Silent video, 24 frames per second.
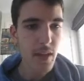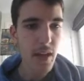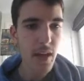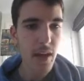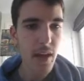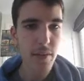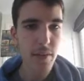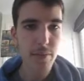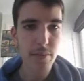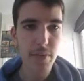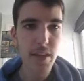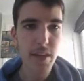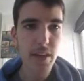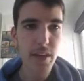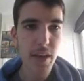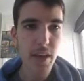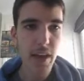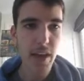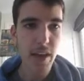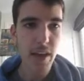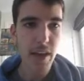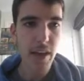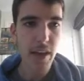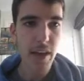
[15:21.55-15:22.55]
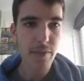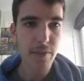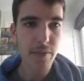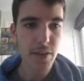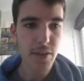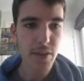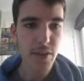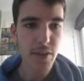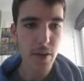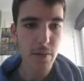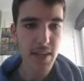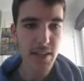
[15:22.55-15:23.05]
I think I have to go
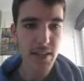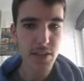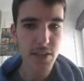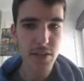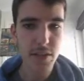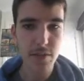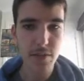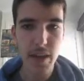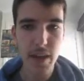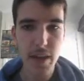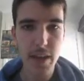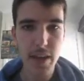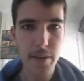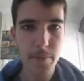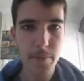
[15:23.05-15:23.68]
Masquerade.